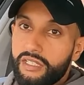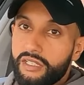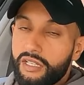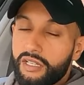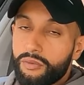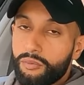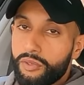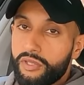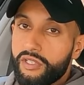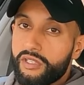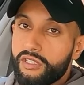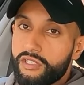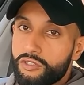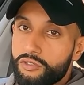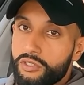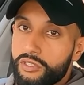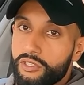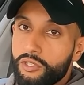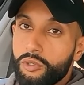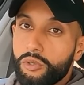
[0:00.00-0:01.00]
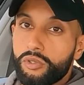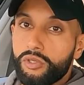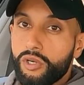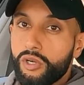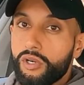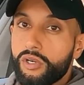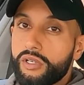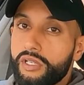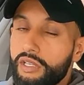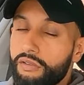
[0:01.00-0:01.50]
with an instructor who
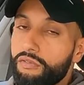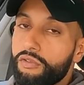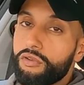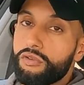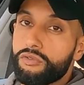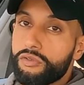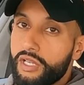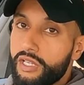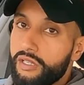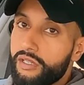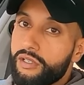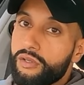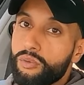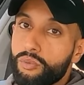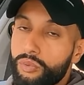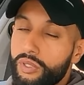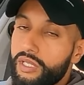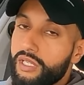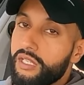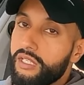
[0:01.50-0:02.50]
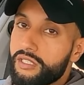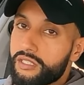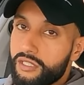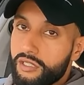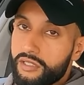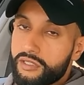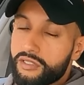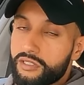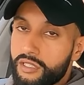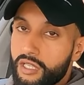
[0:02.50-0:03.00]
can't give you regular weekly
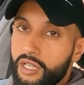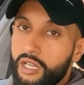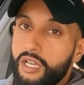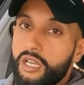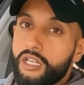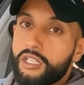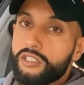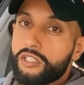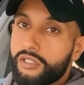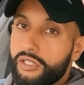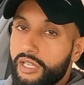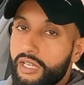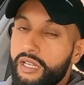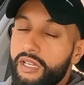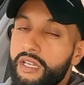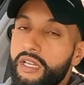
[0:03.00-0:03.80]
slots. So